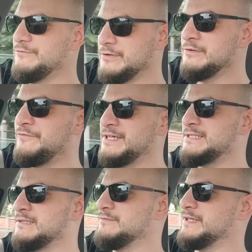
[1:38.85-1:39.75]
we will
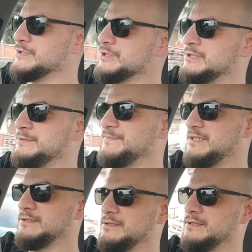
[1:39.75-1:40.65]
fix it eventually
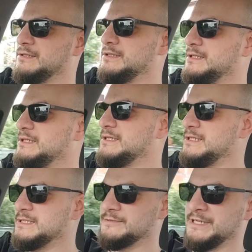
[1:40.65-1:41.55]

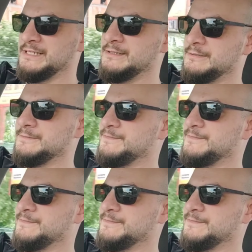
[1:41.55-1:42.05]
it's red